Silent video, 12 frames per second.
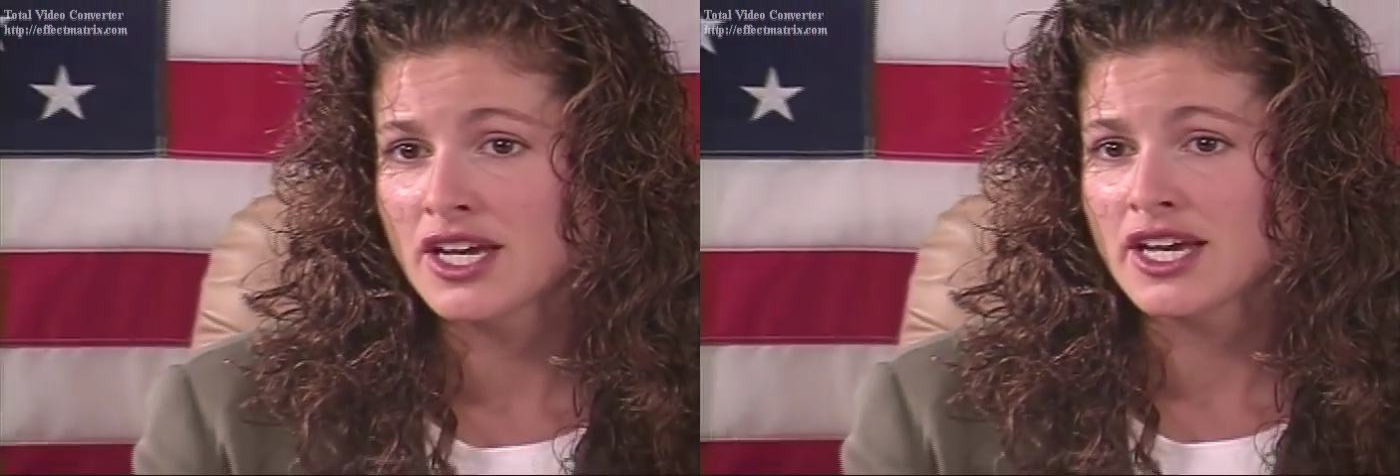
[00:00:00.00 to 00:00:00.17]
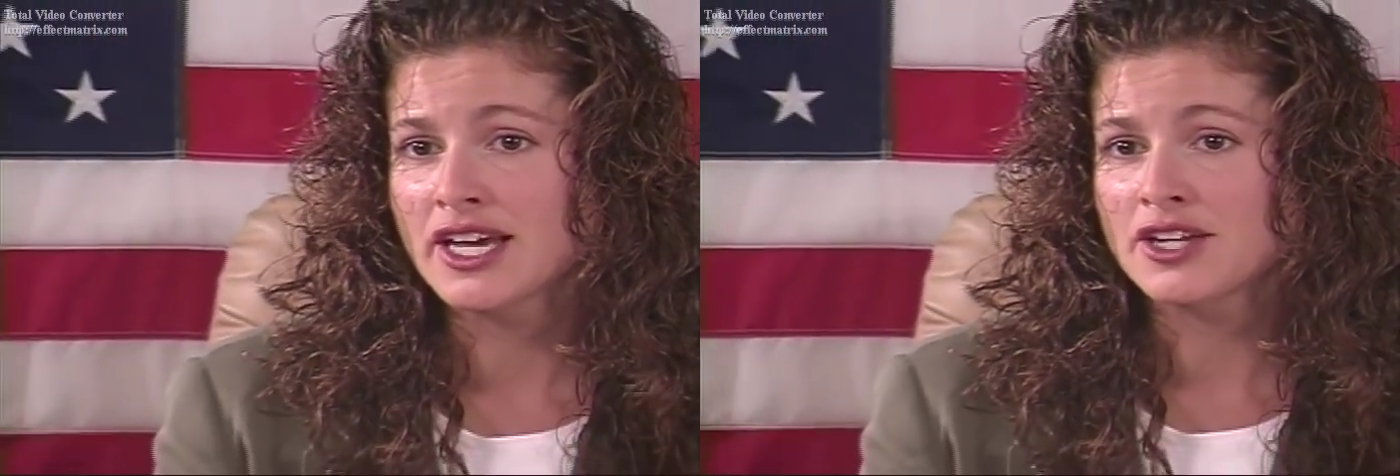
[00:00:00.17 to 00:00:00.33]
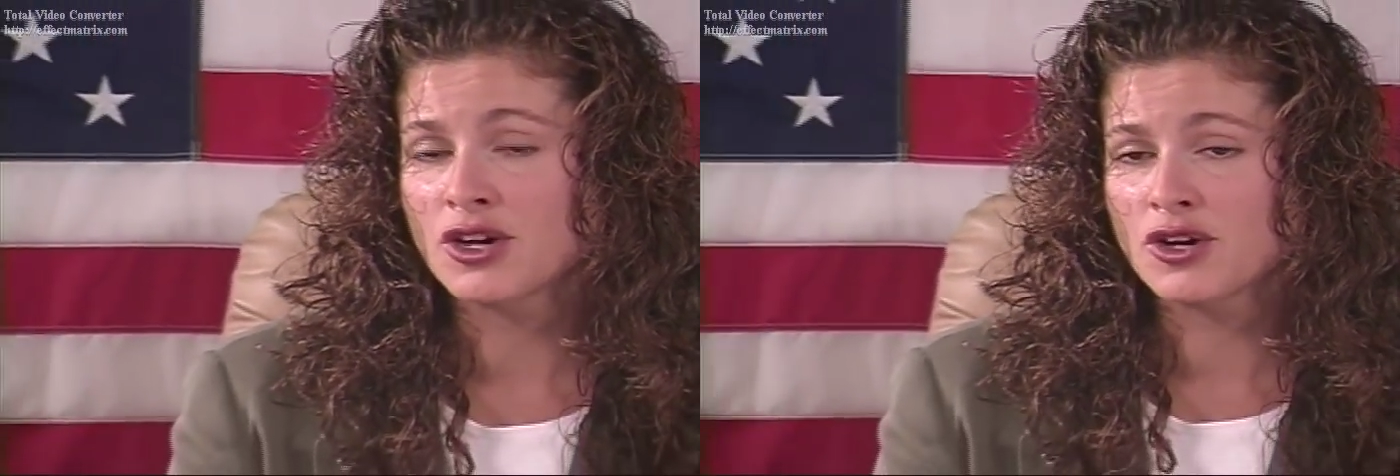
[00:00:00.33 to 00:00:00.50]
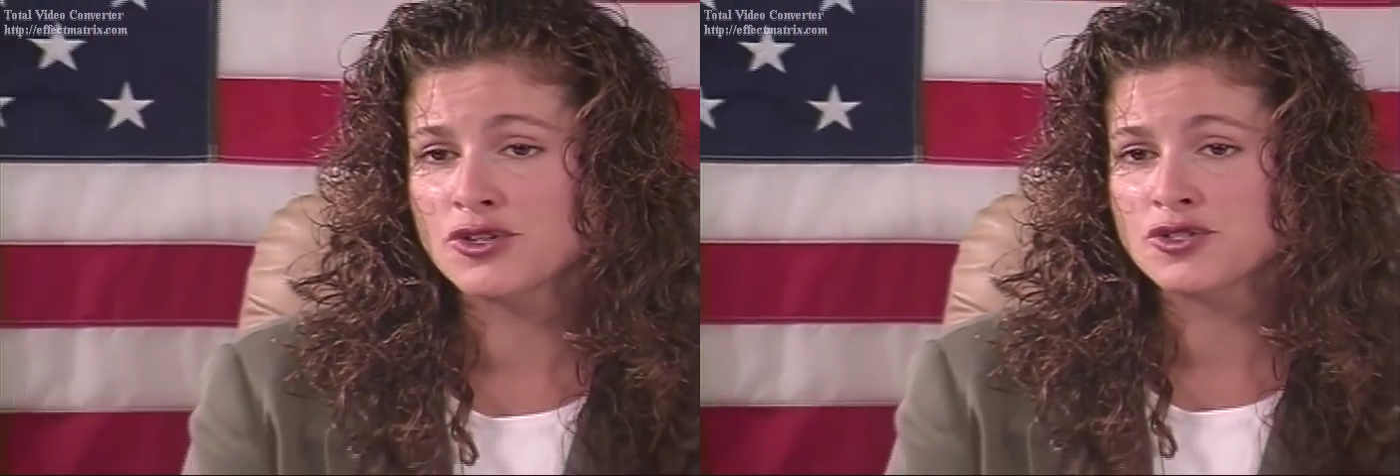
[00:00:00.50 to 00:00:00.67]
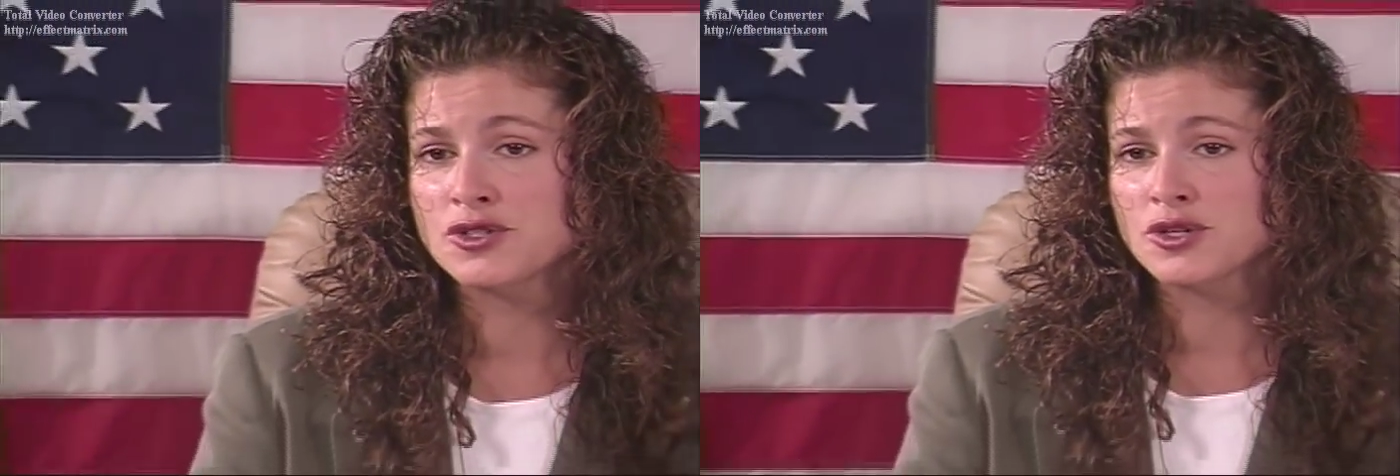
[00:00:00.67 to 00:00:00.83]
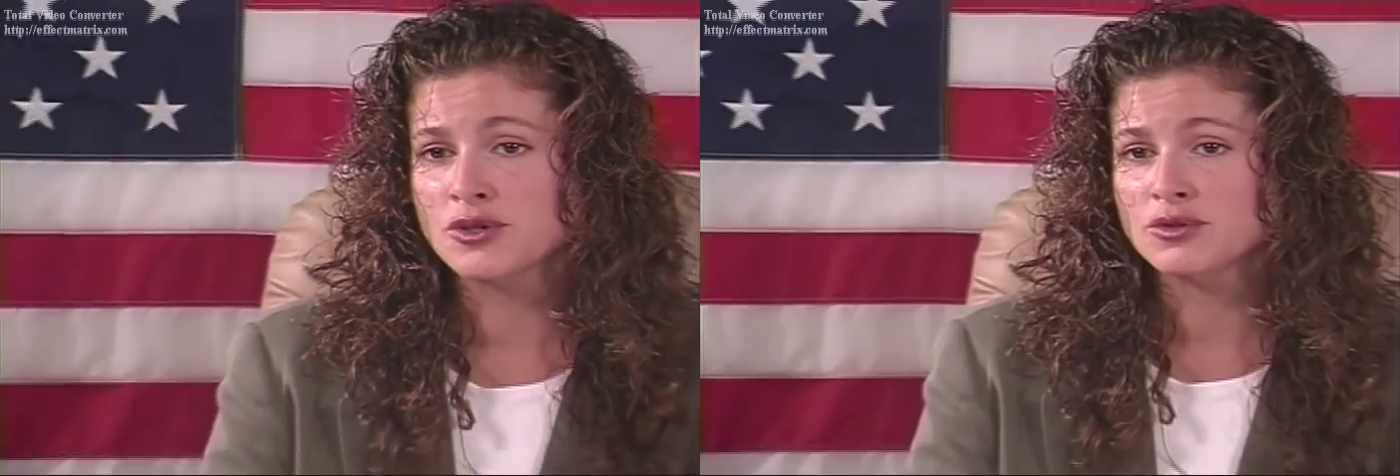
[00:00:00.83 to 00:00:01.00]
and
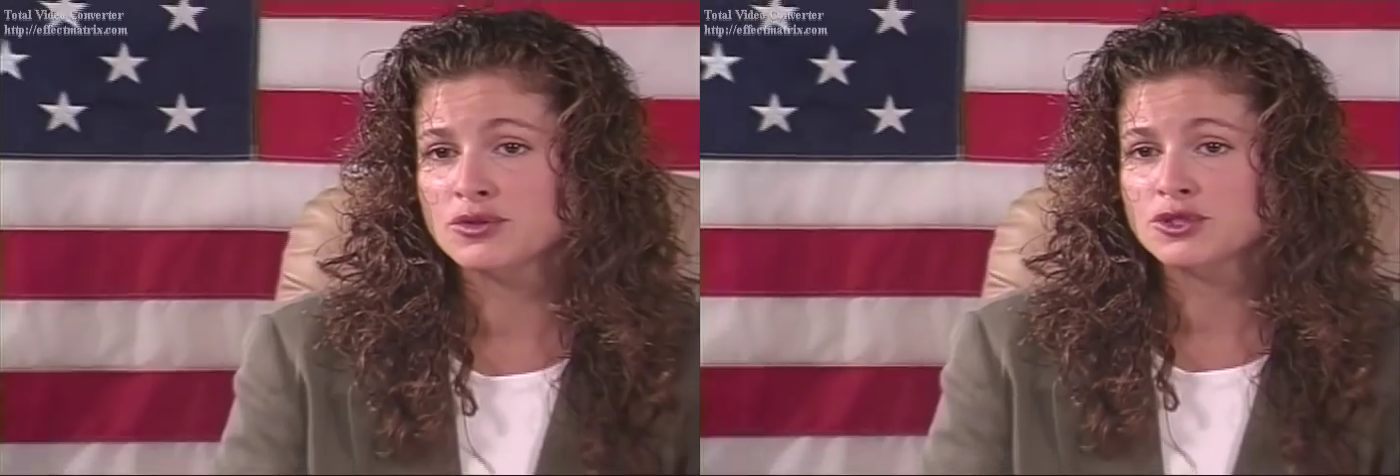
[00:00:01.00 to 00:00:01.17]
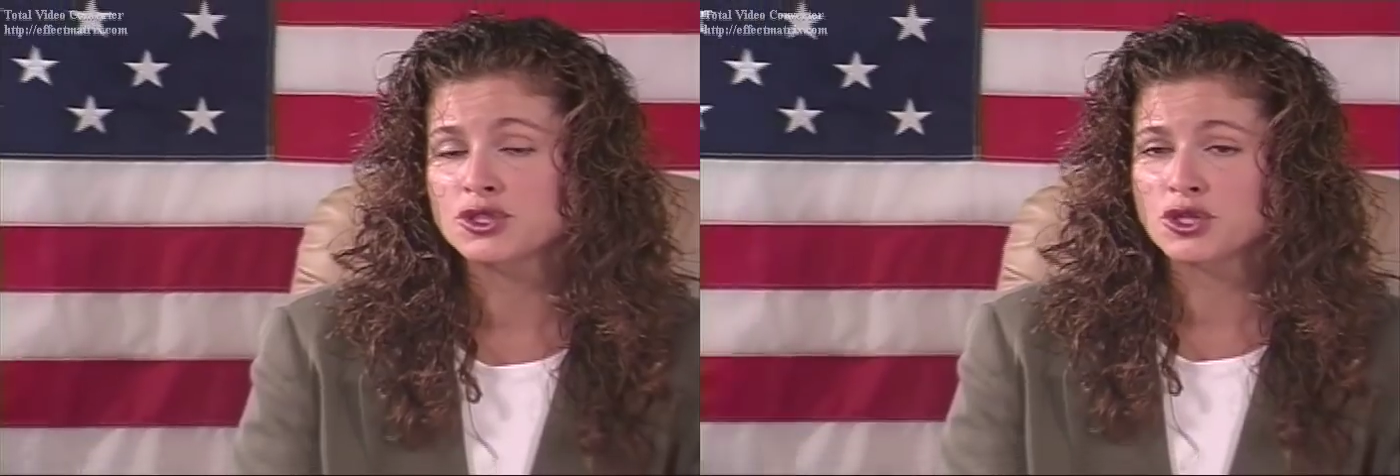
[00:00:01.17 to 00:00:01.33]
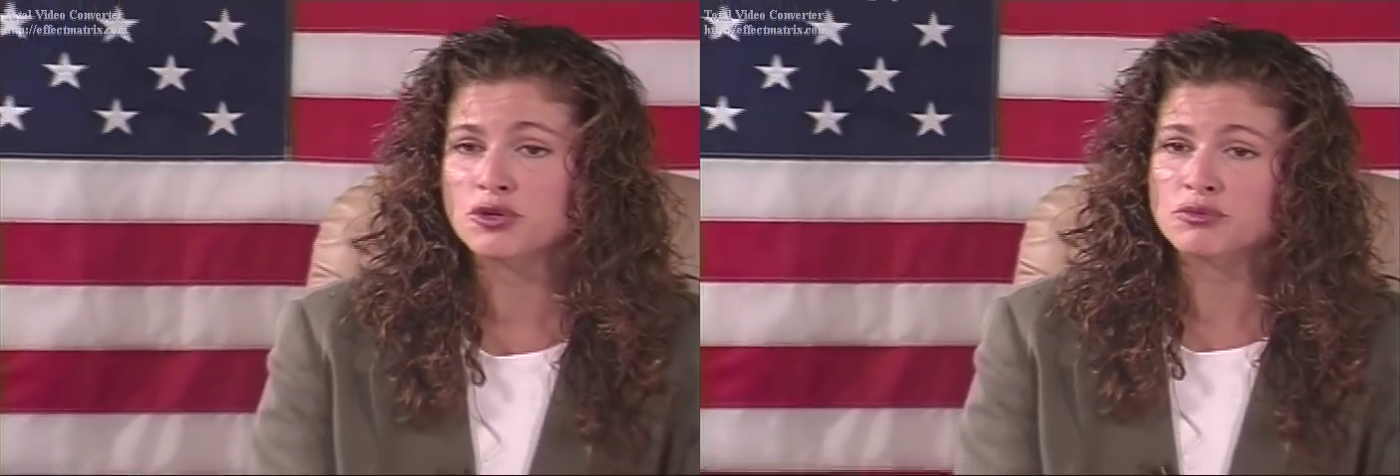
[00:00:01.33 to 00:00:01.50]
also show